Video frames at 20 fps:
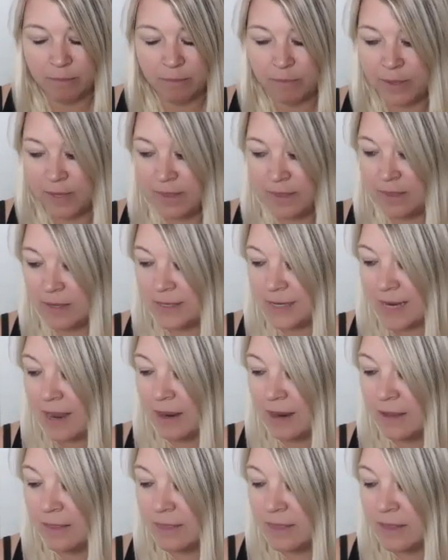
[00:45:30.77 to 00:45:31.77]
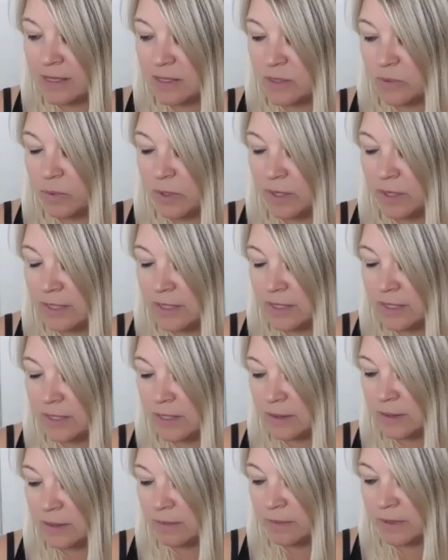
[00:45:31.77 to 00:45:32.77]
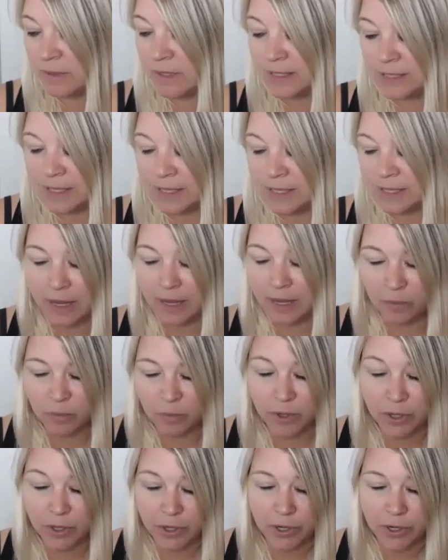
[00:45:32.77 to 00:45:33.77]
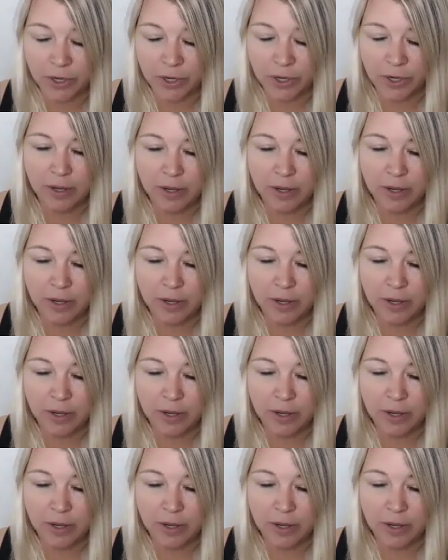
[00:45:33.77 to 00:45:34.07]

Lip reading: be the deck. This one is a light worker,